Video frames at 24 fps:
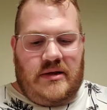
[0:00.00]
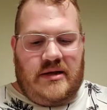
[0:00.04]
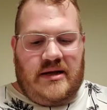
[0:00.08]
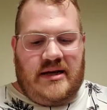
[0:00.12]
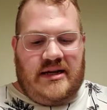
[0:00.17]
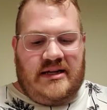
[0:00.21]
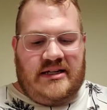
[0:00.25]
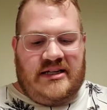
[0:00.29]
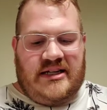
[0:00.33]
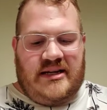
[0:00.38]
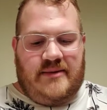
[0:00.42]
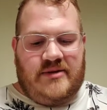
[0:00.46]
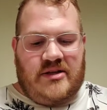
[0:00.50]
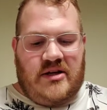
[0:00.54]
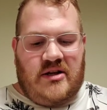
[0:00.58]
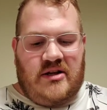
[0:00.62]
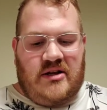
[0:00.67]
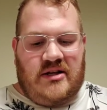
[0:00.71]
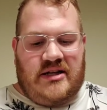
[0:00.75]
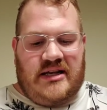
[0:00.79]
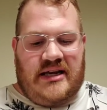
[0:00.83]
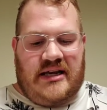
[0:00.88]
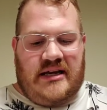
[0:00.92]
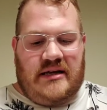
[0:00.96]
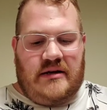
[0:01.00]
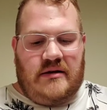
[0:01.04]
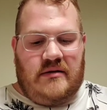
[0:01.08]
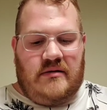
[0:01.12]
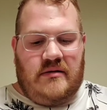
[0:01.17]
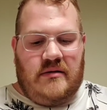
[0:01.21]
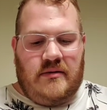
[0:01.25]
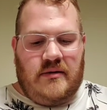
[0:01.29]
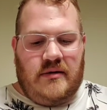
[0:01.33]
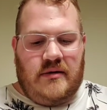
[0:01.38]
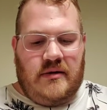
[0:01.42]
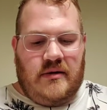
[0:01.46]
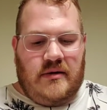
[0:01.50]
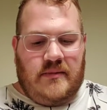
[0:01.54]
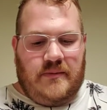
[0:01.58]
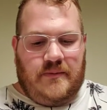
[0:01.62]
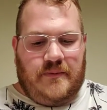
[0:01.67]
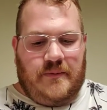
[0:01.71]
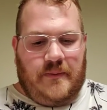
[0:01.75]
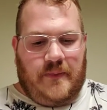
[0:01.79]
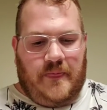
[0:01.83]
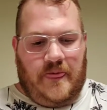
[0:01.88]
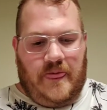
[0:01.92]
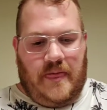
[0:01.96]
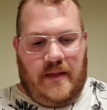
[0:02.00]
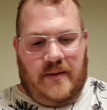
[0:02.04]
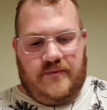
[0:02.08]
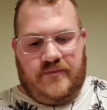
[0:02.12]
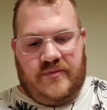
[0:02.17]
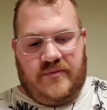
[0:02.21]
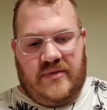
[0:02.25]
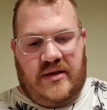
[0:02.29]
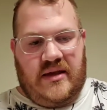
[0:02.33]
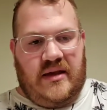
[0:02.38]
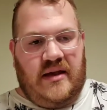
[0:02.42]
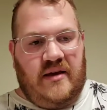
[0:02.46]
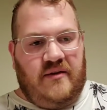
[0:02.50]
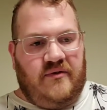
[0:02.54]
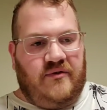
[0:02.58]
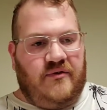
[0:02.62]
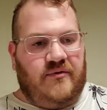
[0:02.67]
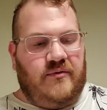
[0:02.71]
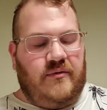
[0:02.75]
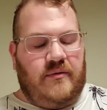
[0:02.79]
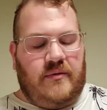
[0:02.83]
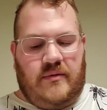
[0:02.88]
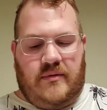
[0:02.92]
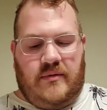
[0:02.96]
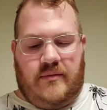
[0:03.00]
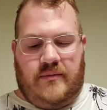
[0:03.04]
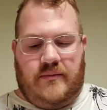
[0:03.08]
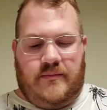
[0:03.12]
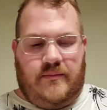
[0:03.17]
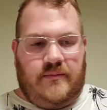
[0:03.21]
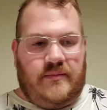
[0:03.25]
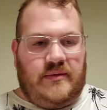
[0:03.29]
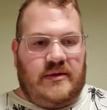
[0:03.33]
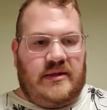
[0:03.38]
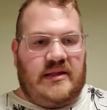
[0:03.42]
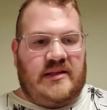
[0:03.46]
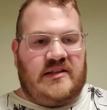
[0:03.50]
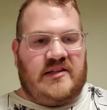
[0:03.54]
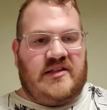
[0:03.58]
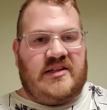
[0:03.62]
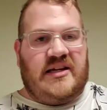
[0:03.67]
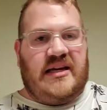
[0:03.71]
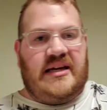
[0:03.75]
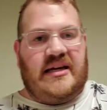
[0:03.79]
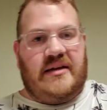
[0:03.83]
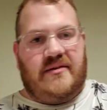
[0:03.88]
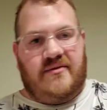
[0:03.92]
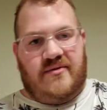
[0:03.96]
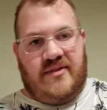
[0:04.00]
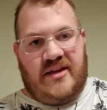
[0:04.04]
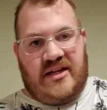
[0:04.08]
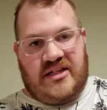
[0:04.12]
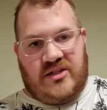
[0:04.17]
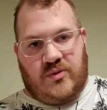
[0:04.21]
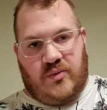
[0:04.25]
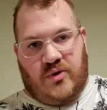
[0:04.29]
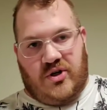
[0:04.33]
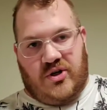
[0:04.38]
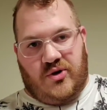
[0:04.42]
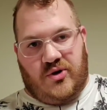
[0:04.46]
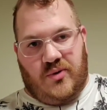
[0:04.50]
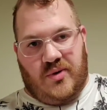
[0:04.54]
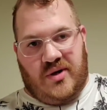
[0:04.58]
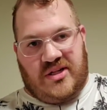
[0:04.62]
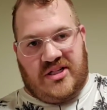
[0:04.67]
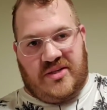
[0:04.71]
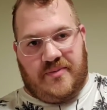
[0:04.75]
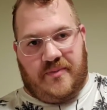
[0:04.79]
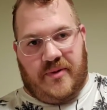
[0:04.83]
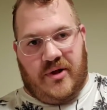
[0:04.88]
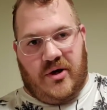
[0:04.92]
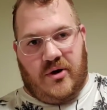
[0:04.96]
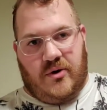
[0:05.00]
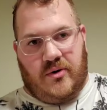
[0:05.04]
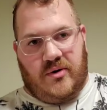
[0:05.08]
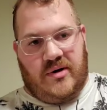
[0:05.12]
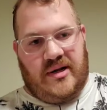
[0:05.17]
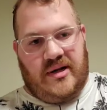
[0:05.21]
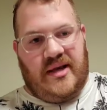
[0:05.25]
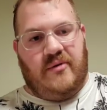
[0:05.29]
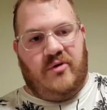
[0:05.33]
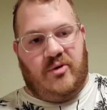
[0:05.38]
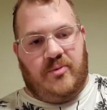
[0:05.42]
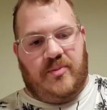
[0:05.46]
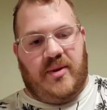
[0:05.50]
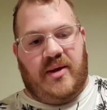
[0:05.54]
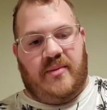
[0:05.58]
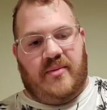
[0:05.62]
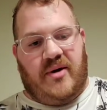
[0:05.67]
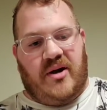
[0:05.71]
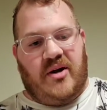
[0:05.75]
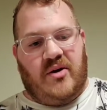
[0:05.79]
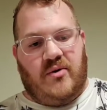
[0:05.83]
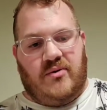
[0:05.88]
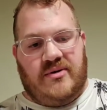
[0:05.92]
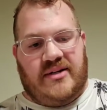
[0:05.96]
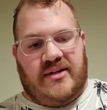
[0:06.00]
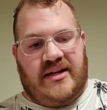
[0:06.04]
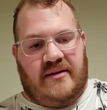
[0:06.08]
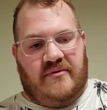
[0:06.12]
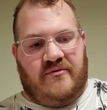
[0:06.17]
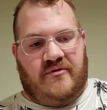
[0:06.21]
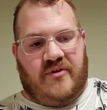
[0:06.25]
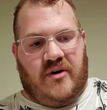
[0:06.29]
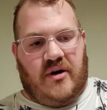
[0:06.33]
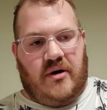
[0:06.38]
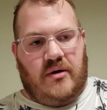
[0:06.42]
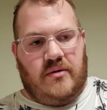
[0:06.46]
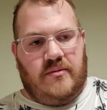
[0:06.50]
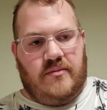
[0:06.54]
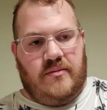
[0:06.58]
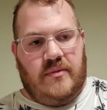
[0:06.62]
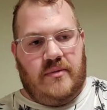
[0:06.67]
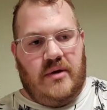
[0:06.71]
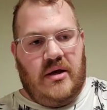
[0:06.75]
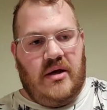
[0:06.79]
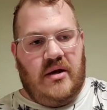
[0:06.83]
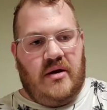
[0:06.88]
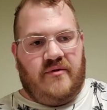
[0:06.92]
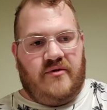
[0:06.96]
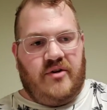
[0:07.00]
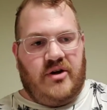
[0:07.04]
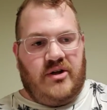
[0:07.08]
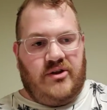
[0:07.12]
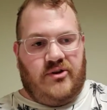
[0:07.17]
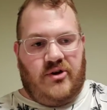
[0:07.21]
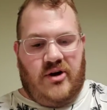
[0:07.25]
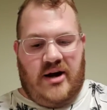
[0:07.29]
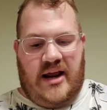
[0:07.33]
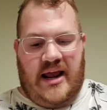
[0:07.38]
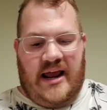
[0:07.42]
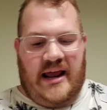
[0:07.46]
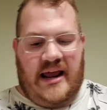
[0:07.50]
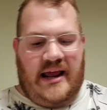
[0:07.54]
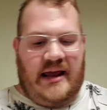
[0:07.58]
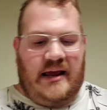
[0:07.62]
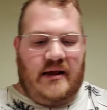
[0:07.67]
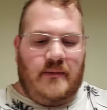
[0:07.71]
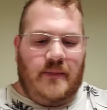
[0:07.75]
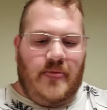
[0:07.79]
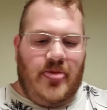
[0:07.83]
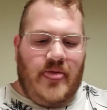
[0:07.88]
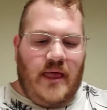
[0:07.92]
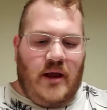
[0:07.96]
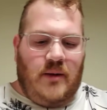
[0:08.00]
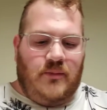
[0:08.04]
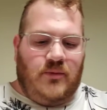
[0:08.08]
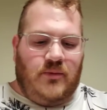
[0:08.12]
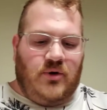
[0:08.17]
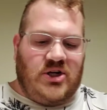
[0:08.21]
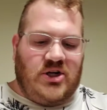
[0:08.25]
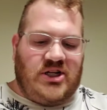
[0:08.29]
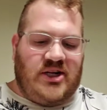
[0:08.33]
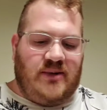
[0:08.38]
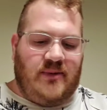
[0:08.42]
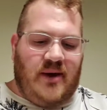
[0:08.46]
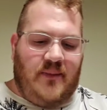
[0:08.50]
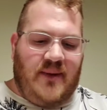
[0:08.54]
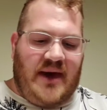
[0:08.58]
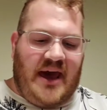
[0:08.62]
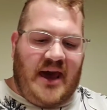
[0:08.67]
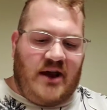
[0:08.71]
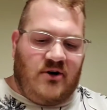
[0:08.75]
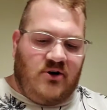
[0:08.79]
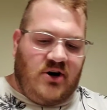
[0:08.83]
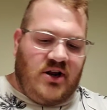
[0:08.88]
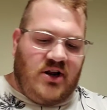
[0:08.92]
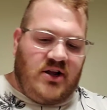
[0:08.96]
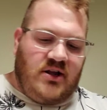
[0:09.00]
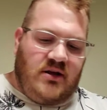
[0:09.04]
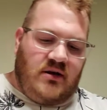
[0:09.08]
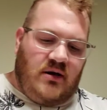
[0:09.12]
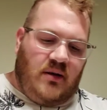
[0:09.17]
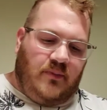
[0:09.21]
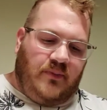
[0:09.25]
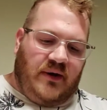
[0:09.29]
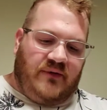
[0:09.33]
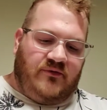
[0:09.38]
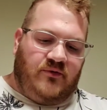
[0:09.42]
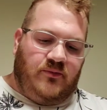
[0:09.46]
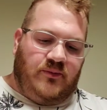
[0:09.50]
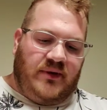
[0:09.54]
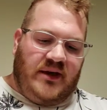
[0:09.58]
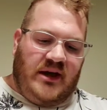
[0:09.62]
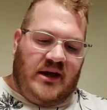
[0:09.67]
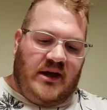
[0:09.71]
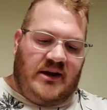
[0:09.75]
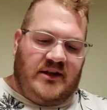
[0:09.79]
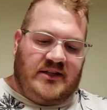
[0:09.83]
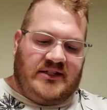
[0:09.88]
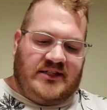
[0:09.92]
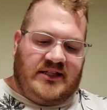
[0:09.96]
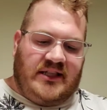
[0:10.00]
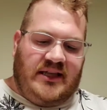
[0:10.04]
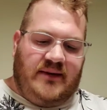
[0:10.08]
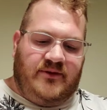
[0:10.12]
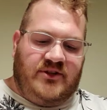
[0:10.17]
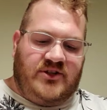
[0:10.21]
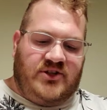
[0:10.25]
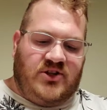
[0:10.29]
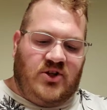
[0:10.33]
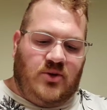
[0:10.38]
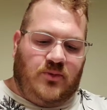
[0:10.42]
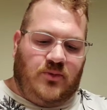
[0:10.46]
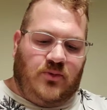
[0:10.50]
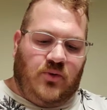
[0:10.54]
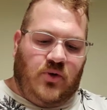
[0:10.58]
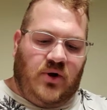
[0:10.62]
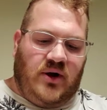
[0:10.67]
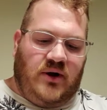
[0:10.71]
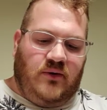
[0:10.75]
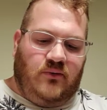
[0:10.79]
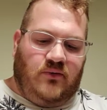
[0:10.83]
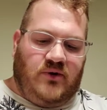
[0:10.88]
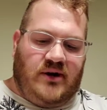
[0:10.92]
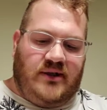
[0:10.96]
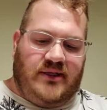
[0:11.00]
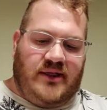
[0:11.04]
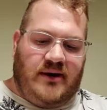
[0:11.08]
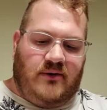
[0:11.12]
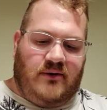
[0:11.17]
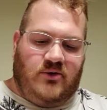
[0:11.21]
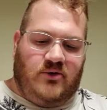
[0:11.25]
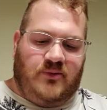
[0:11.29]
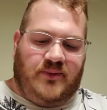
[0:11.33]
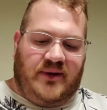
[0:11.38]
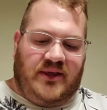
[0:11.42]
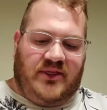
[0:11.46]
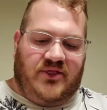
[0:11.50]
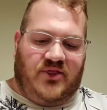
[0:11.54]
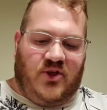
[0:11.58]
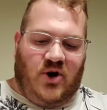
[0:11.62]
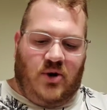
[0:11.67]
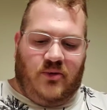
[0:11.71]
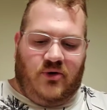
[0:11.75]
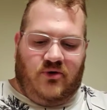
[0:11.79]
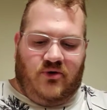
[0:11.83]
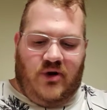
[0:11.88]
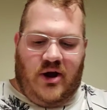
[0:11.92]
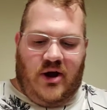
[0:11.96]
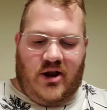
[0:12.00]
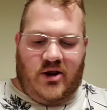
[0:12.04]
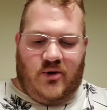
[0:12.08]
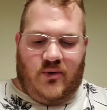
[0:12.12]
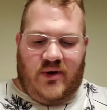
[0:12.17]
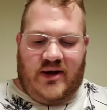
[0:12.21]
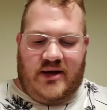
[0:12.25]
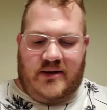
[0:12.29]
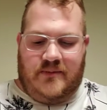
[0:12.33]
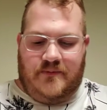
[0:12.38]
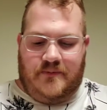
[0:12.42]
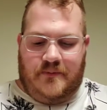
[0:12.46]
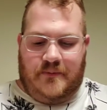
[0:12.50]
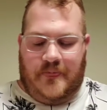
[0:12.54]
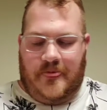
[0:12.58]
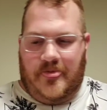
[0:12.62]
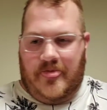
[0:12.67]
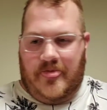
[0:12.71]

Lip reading: 9 times out of 10, if, let's say, this were to explode, it would be my own damn fault. For either A, pushing my battery above and beyond its limits to the point where there would be thermal runaway,